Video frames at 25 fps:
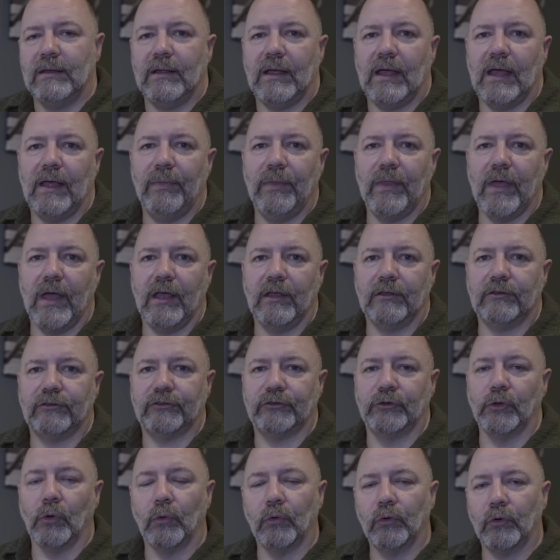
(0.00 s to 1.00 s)
and they're
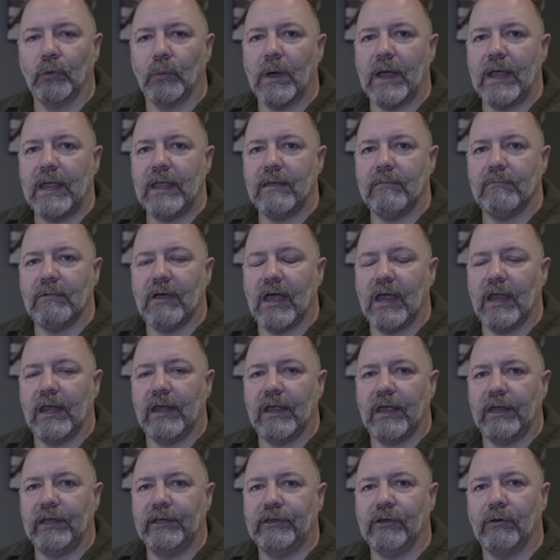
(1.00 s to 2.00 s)
stored away and
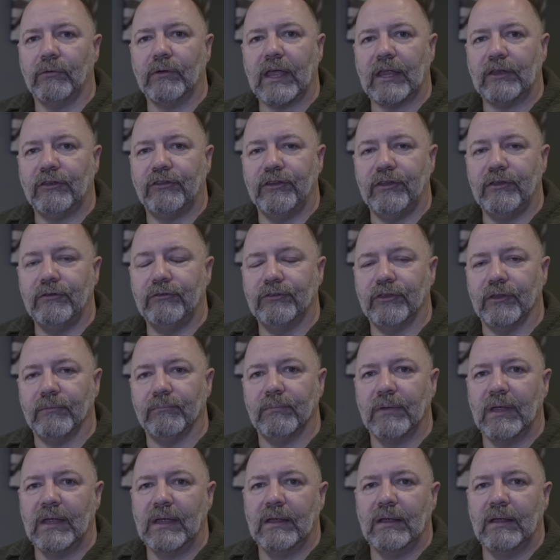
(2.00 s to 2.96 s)
I don't get to use them.